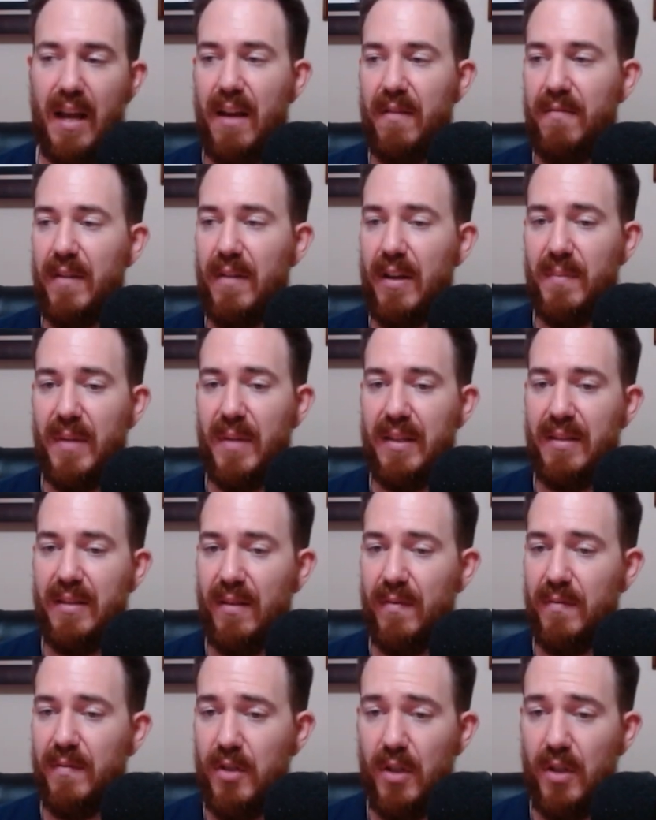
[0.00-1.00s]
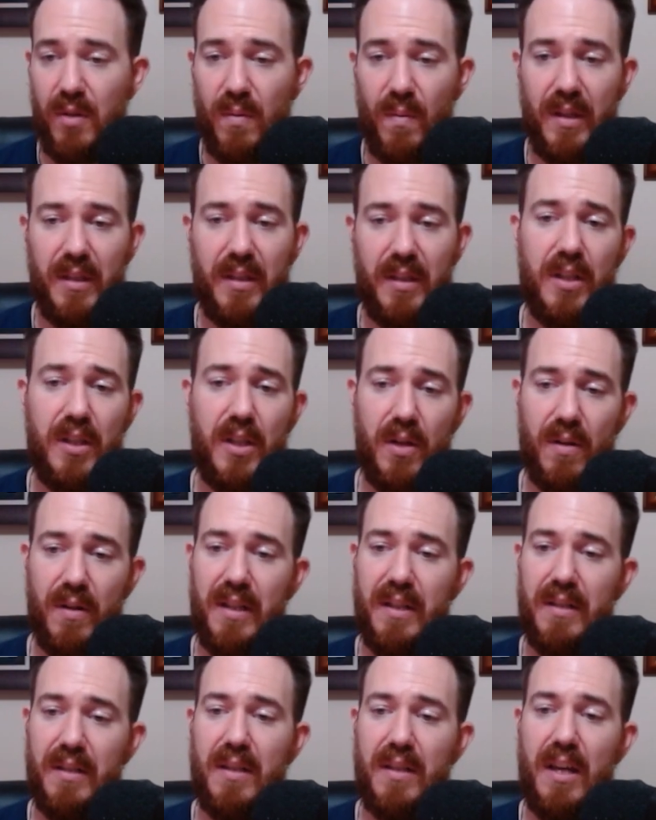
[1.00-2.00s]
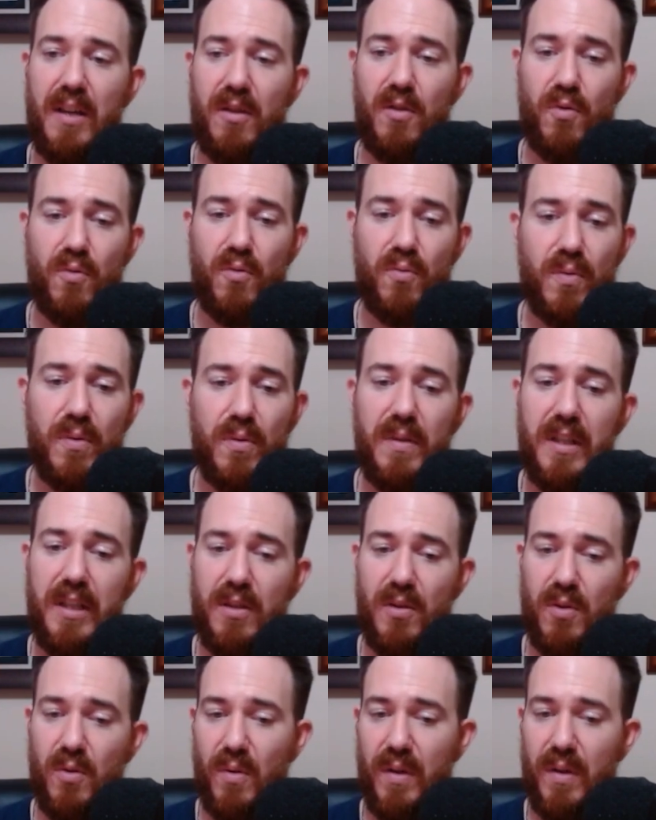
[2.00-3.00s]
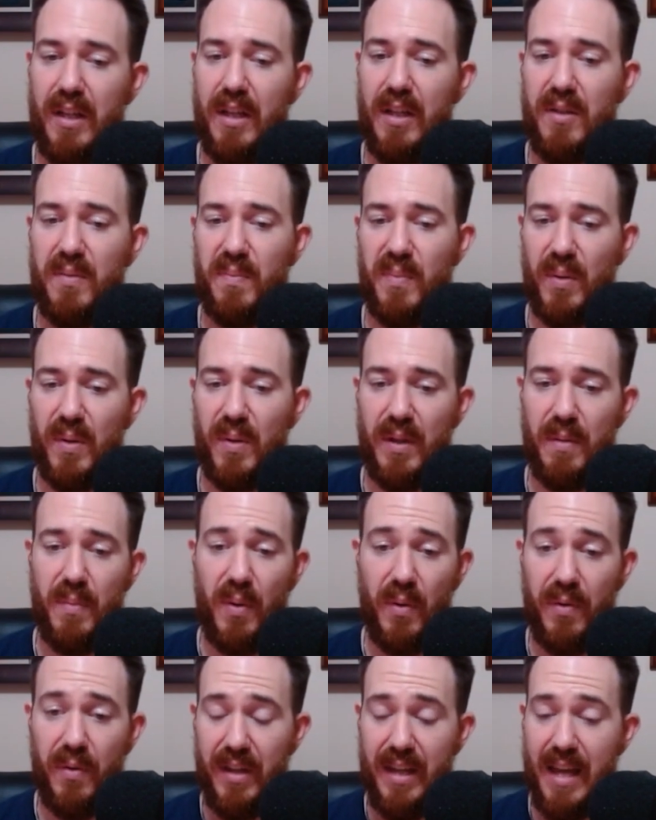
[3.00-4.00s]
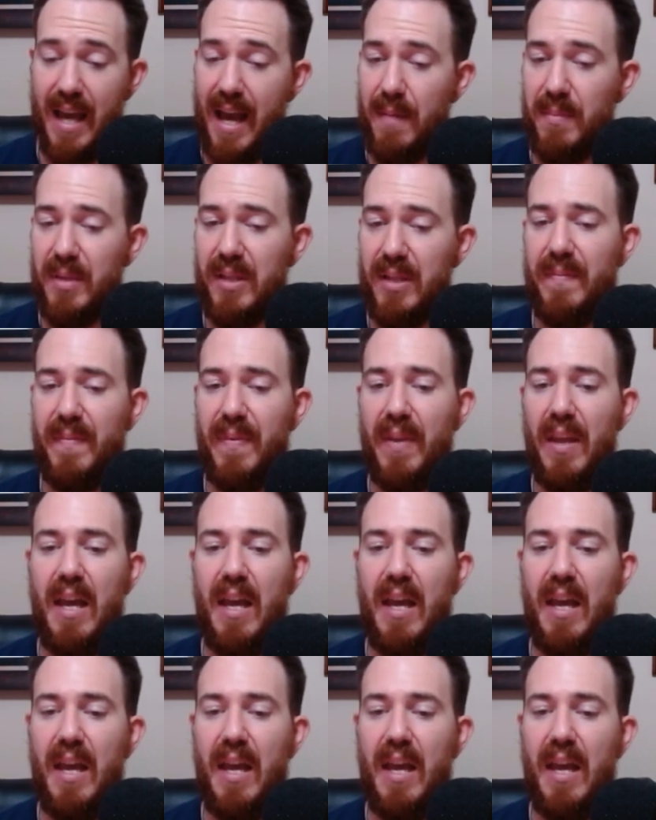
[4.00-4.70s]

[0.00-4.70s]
I found myself genuinely curious and truly enjoying exploring both the cabin